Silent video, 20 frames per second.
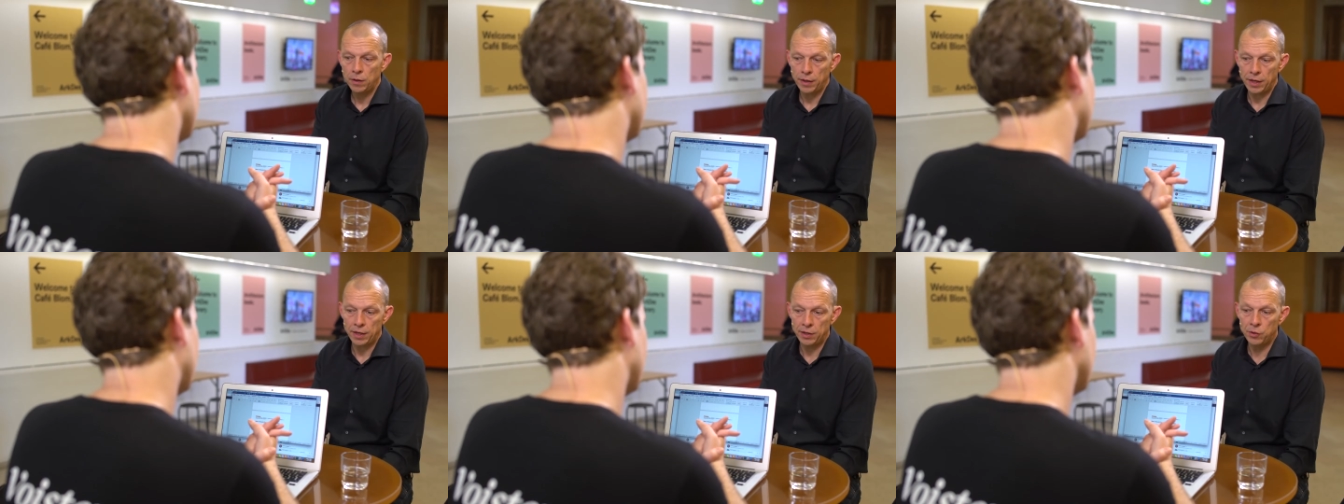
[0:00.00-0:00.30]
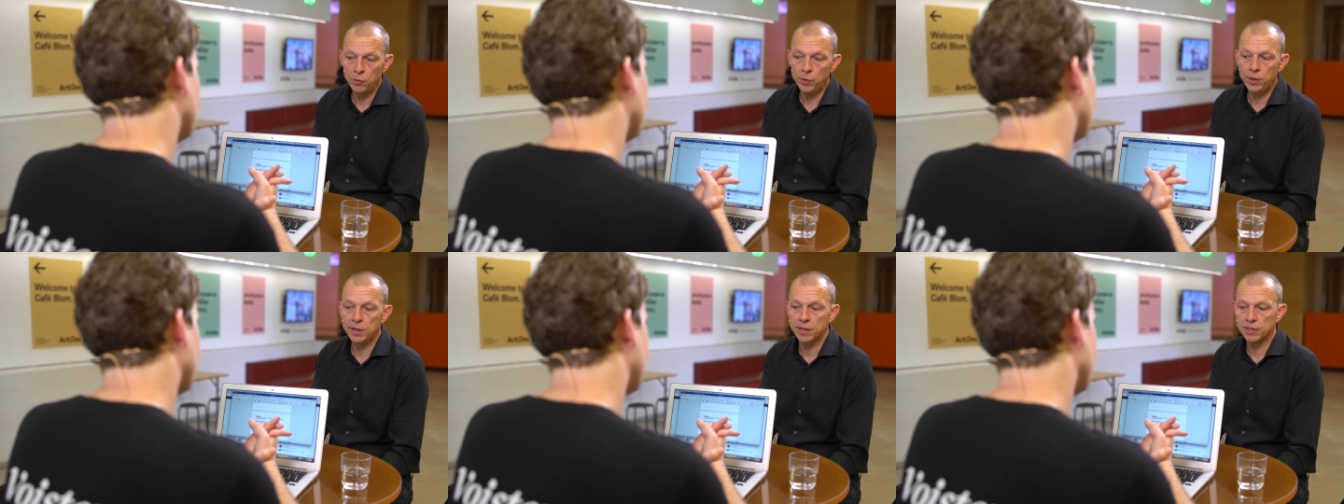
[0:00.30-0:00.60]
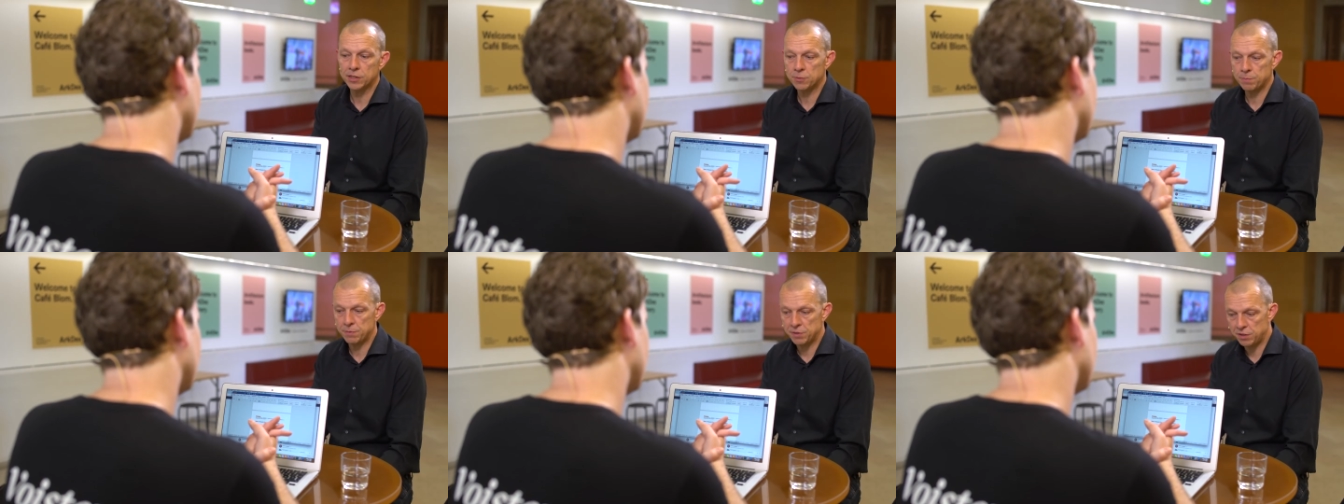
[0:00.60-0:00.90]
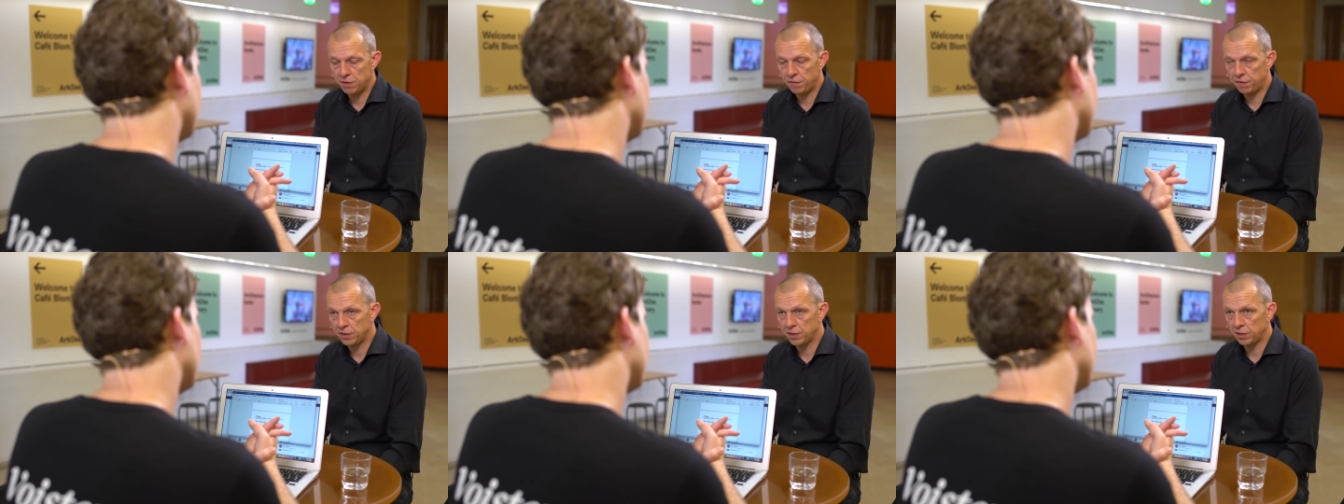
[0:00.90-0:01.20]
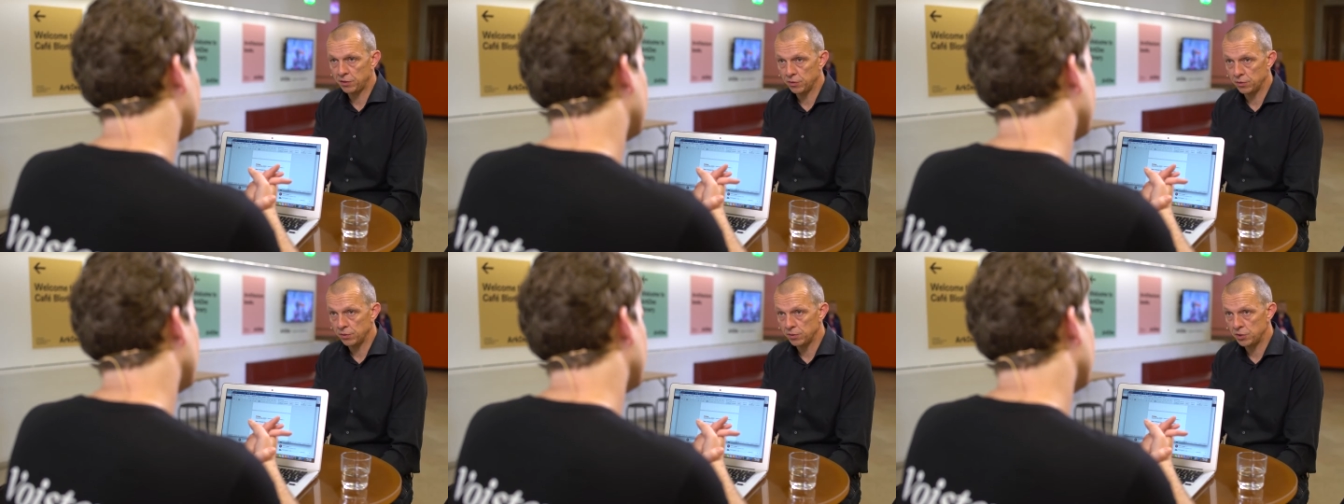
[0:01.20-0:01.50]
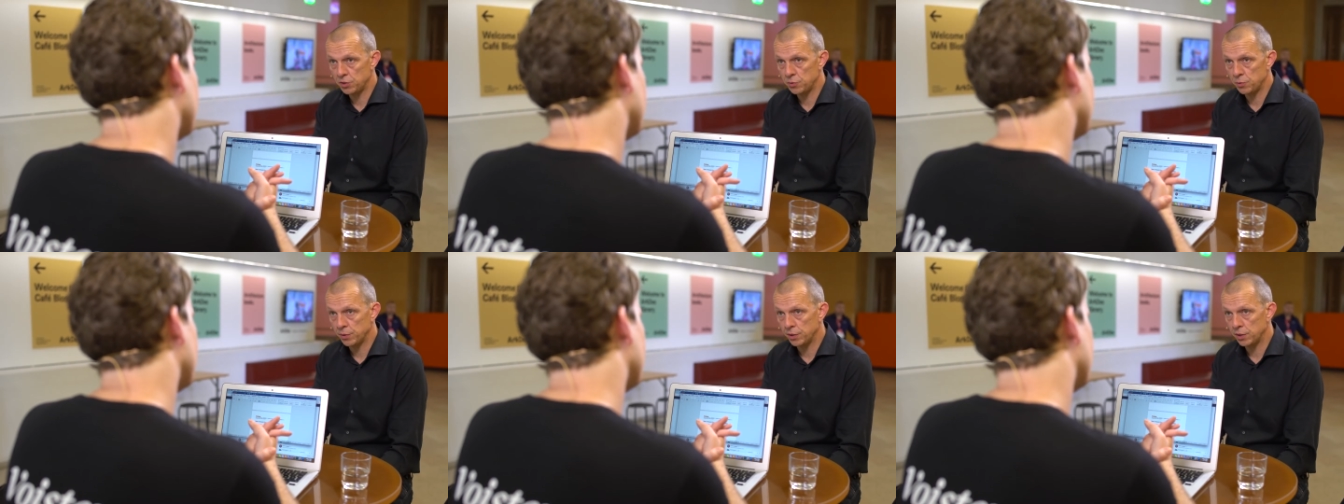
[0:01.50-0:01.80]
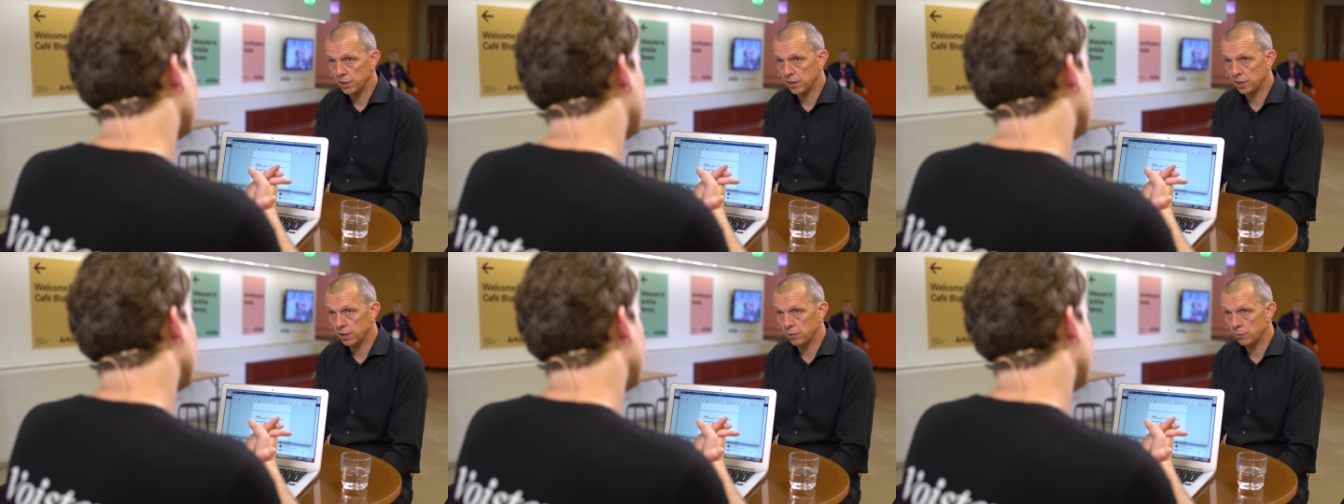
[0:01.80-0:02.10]
In doing that, specific technologies
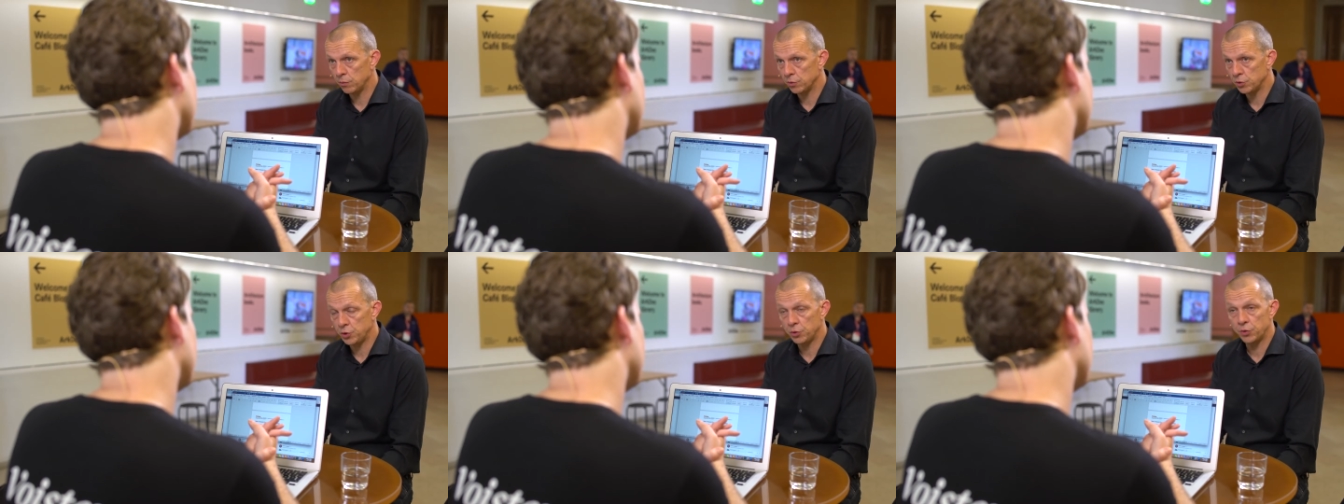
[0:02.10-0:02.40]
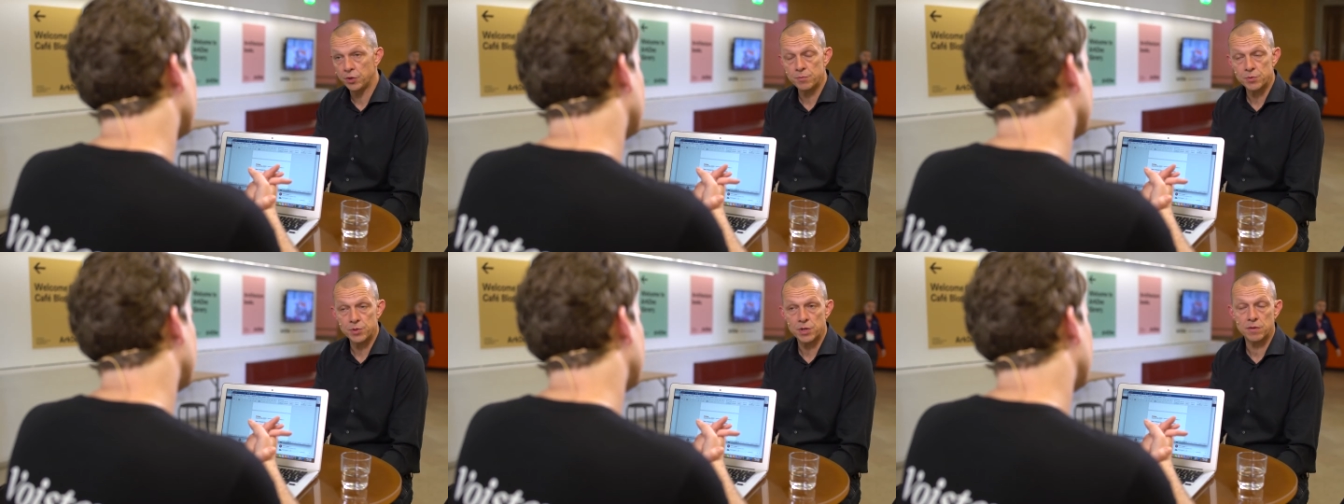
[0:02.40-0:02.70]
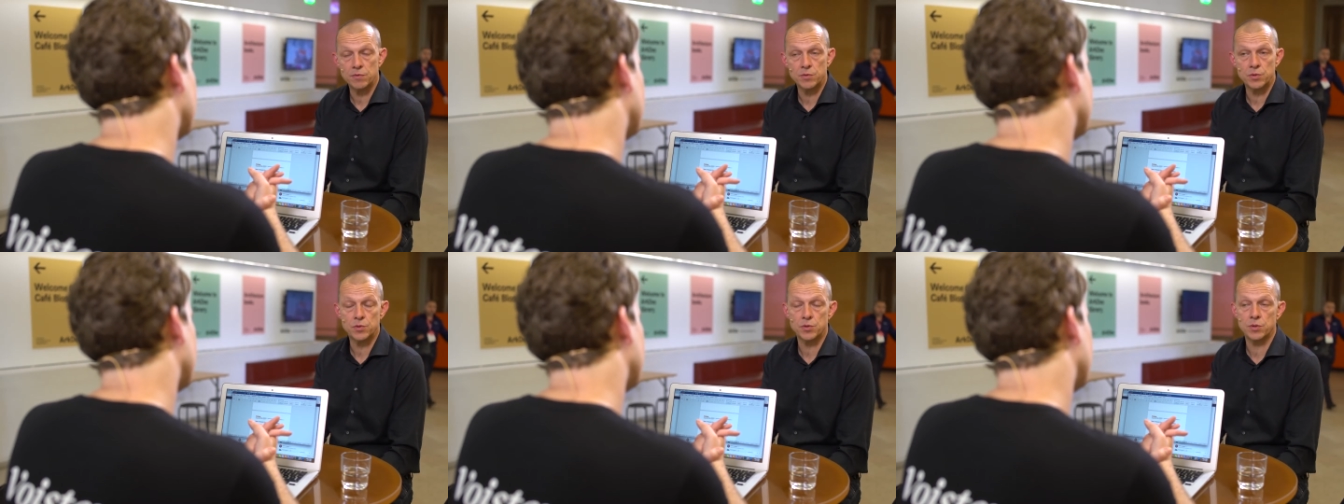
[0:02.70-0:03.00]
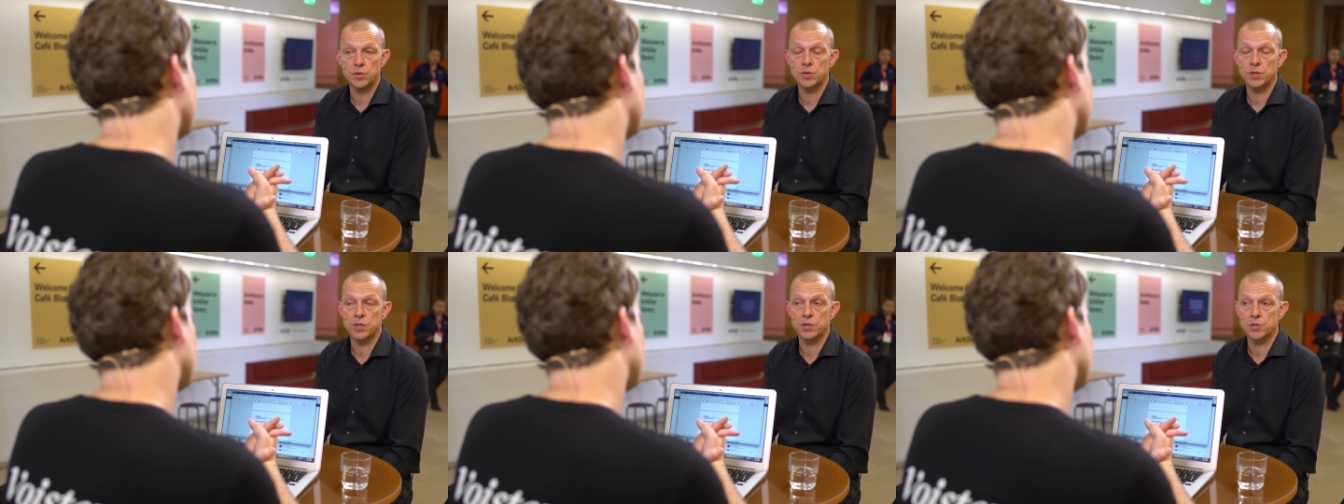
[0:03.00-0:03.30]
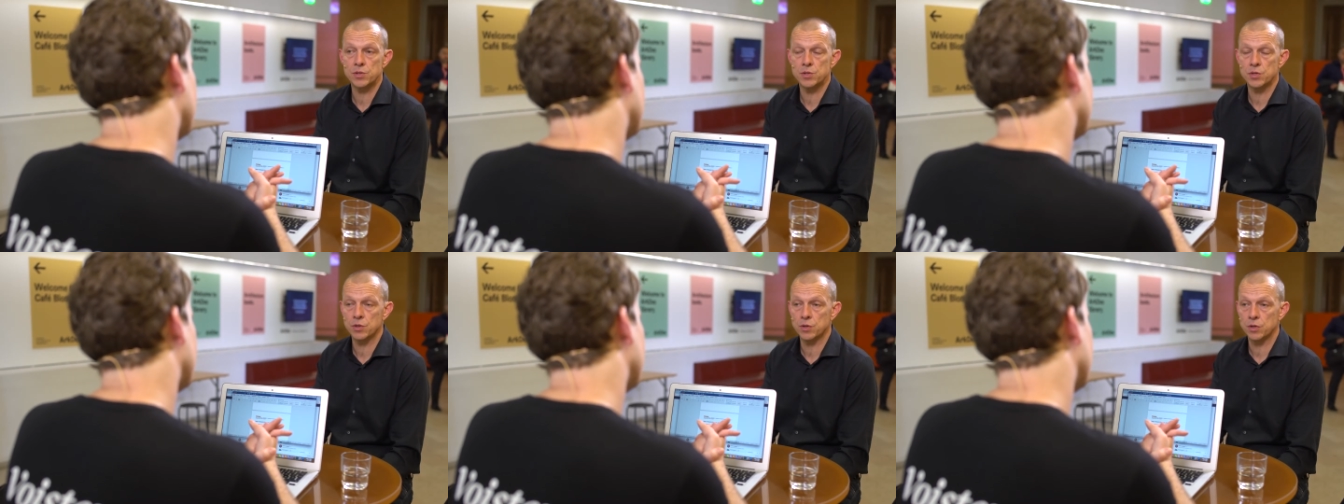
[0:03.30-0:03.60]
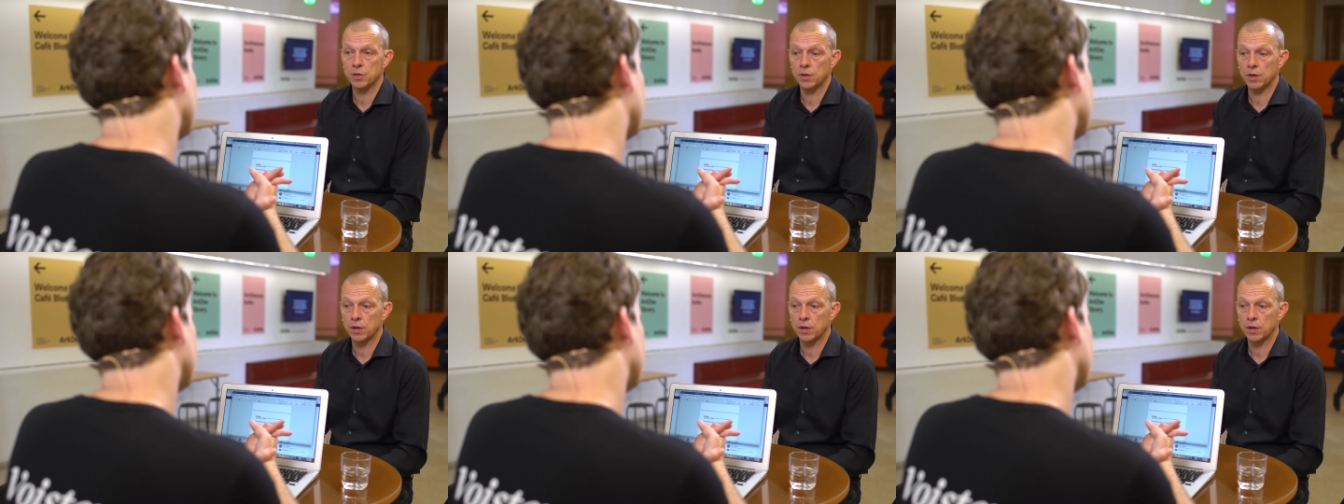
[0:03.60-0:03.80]
will, uh, will show themselves, such as uh,